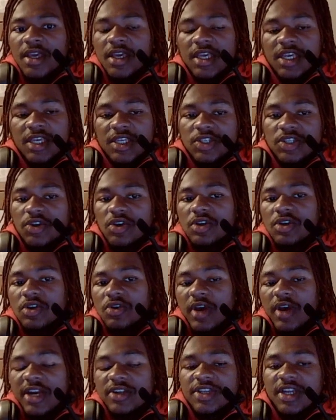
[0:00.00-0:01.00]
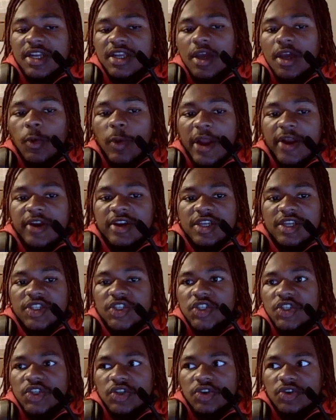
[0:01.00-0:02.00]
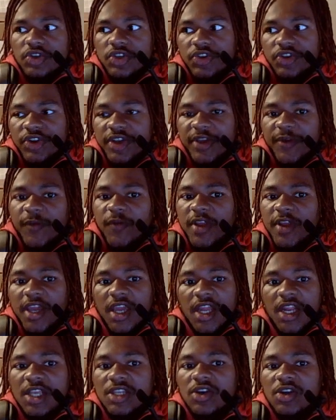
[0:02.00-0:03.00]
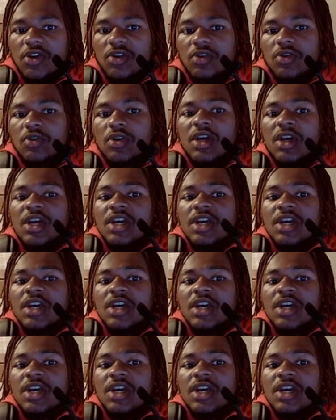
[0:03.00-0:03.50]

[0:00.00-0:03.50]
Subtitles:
eternal, energetic awareness, you're infinite and eternal.